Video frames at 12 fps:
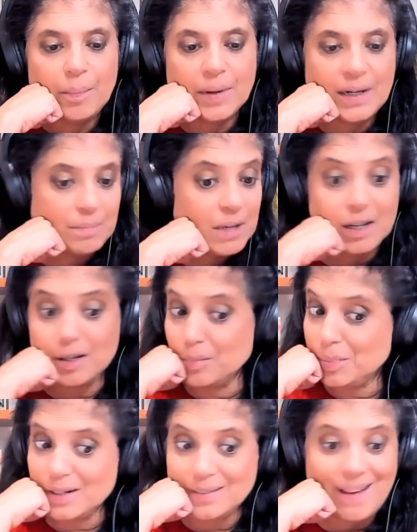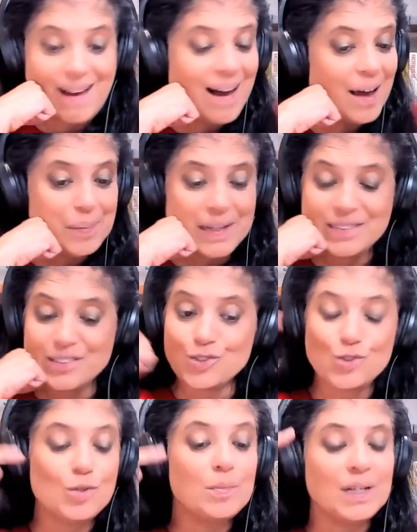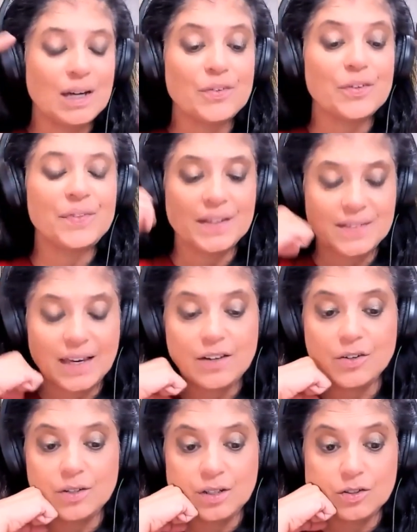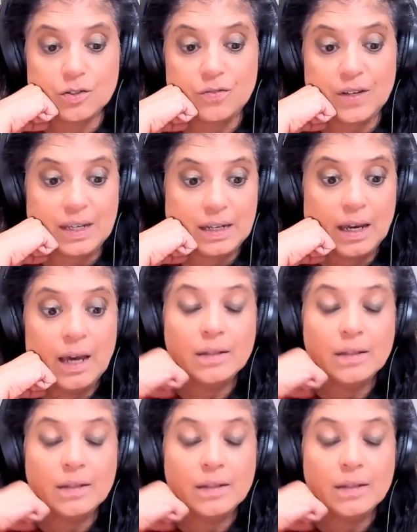but I'm not going to put a lot because there's too many other things that could intervene.